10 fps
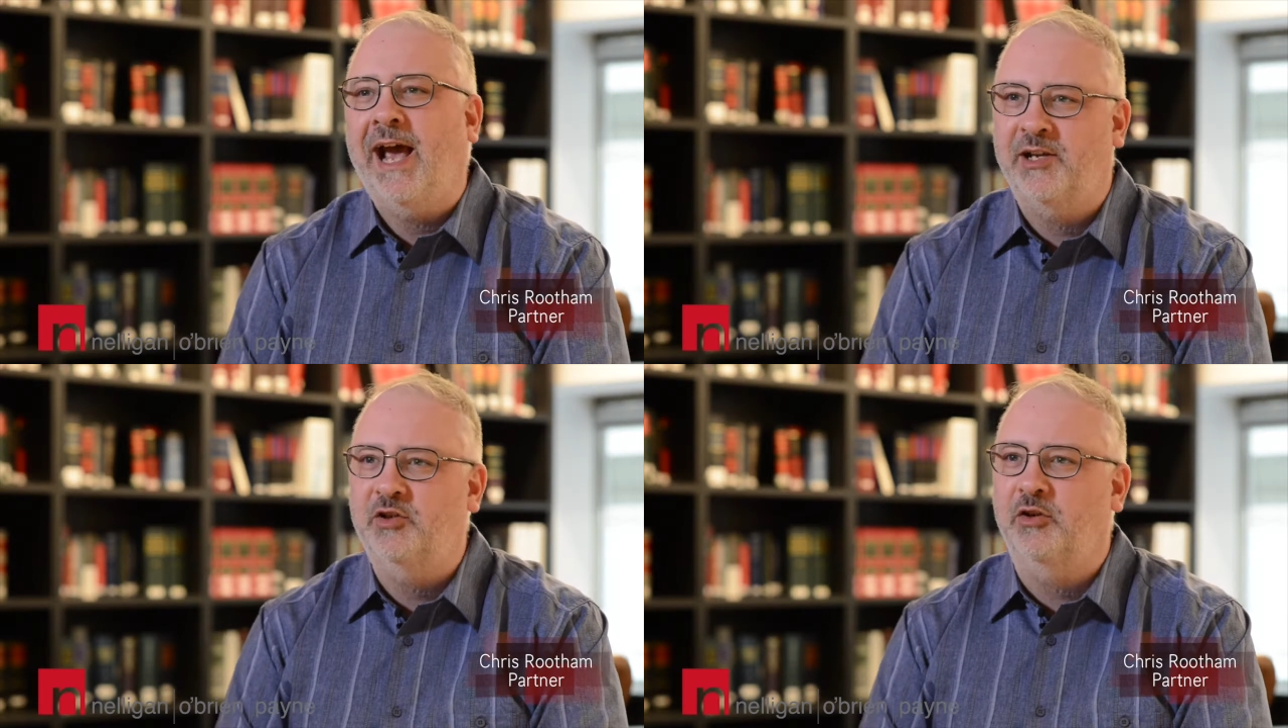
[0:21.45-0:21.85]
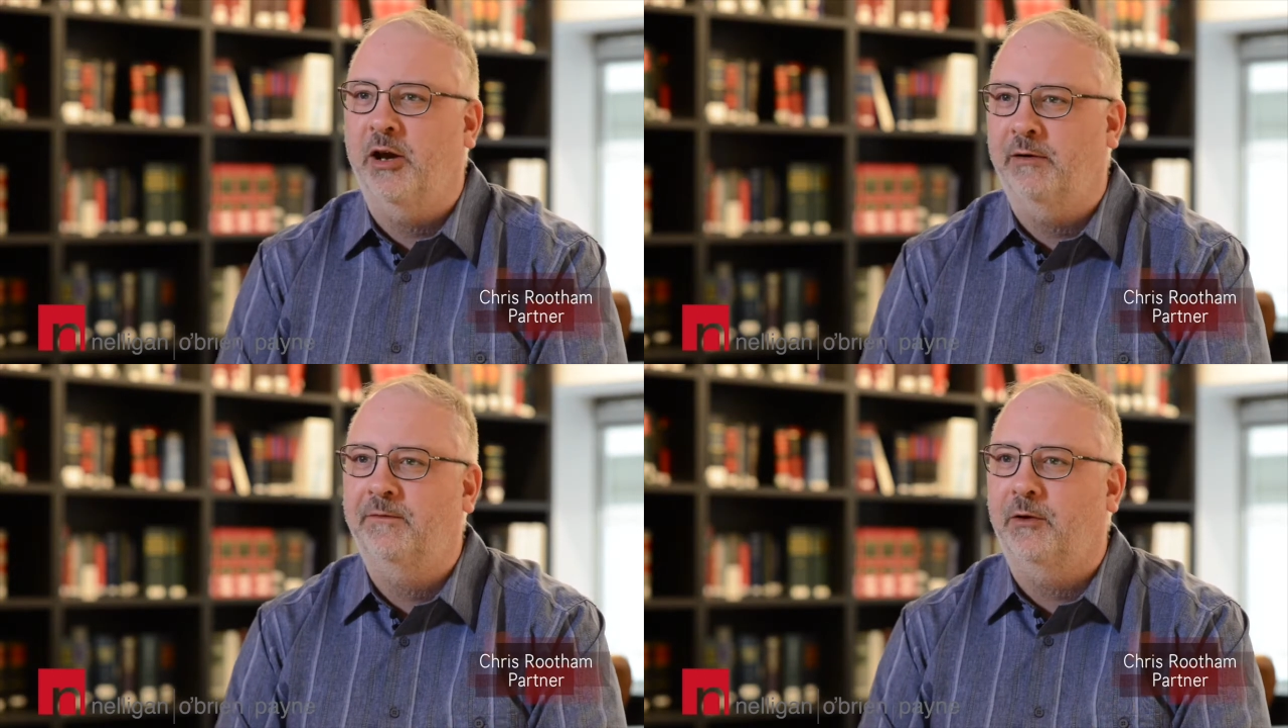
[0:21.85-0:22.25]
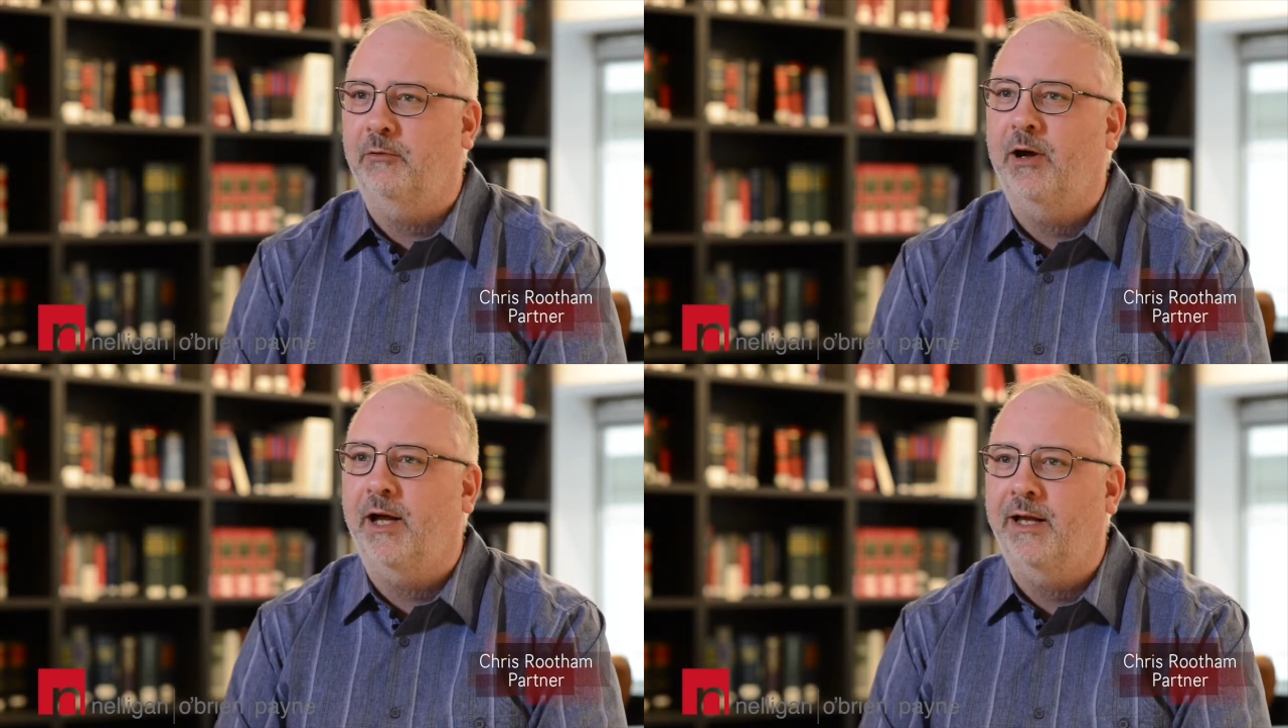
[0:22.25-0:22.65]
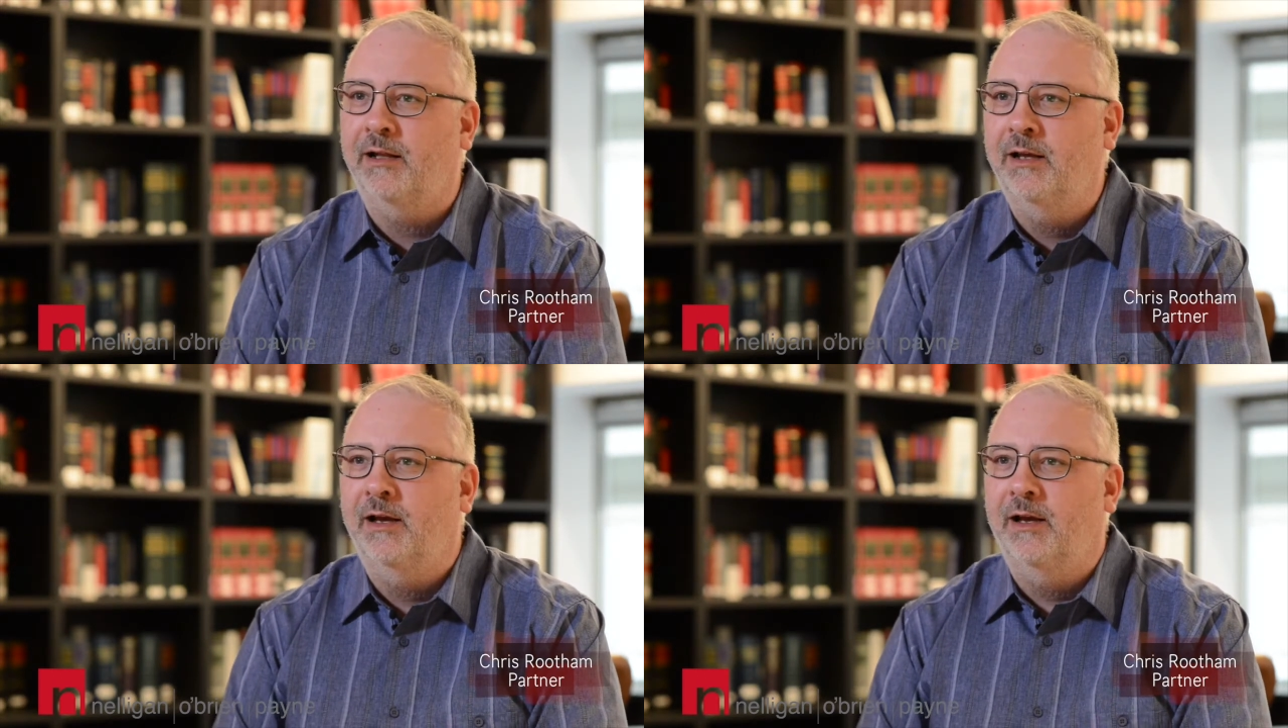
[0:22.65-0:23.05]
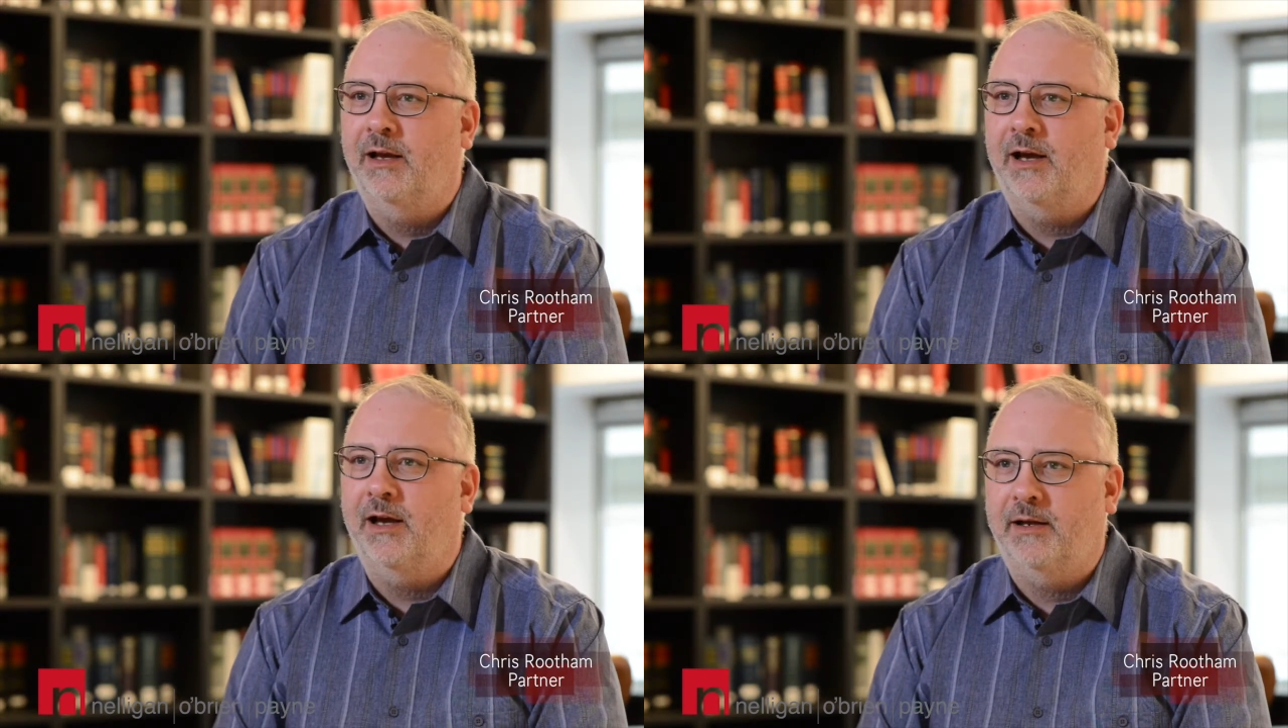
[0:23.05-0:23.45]
astronaut for a while,
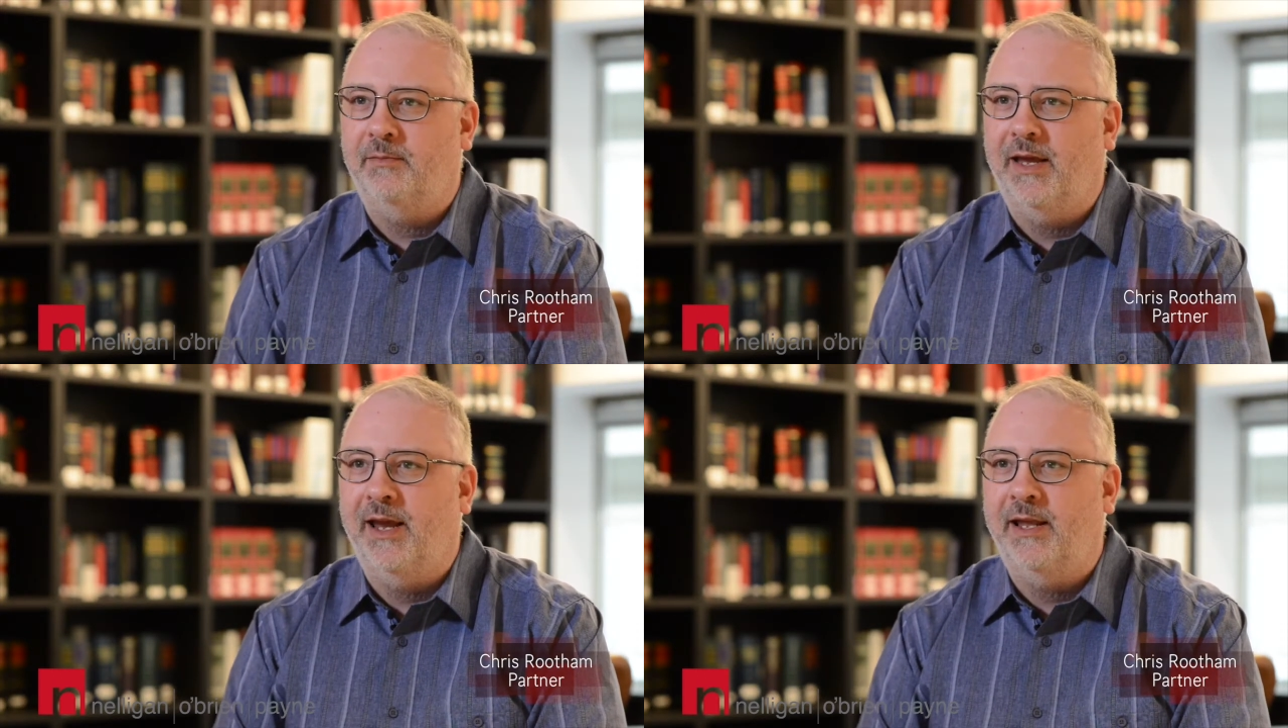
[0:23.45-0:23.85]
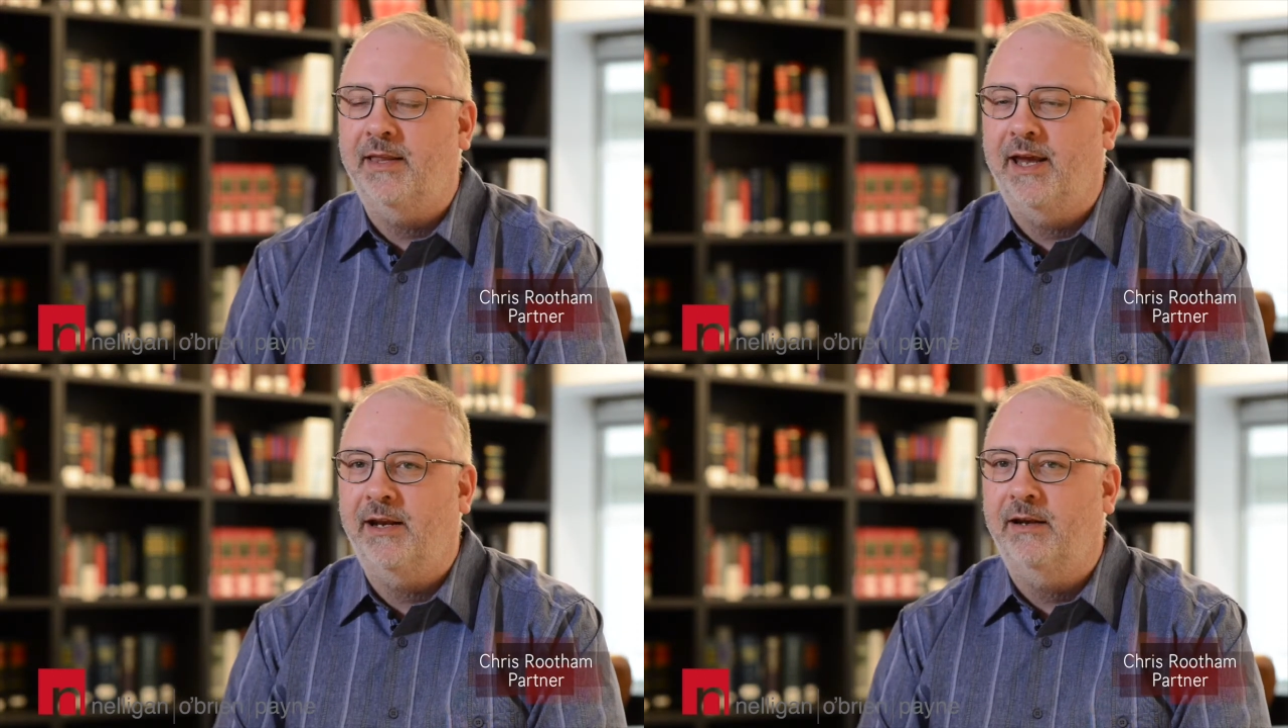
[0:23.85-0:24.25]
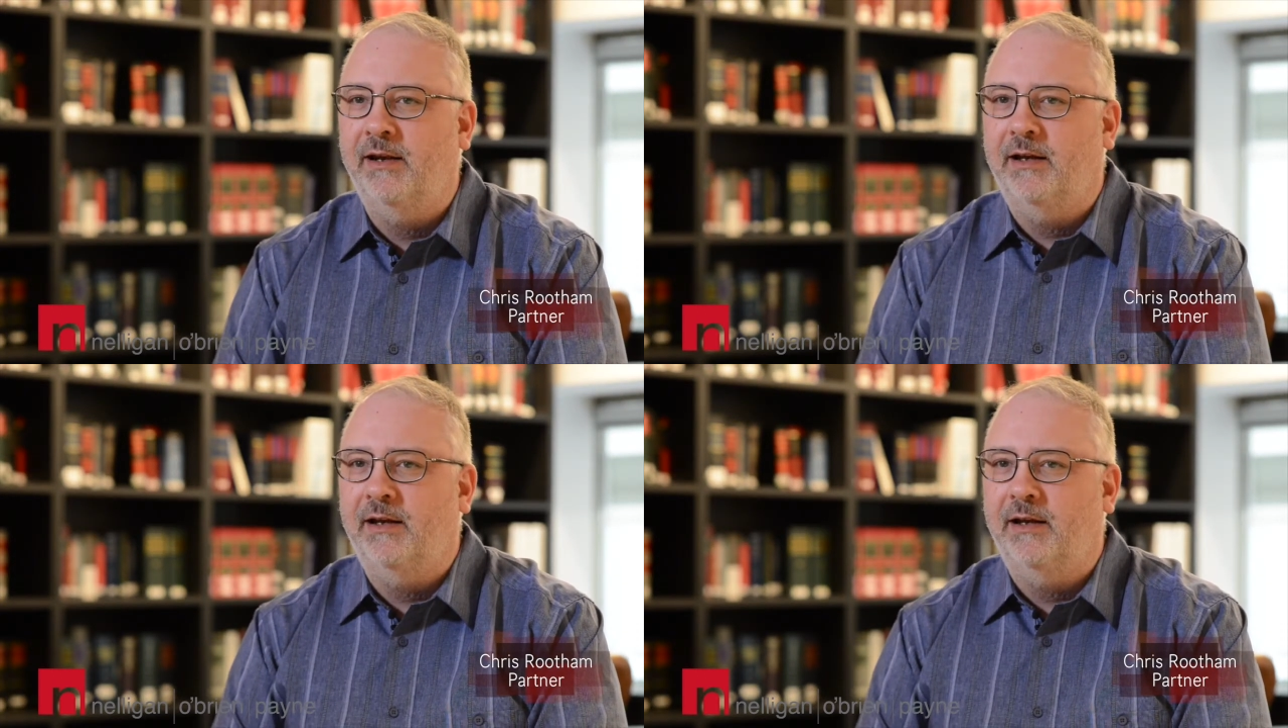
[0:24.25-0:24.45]
and then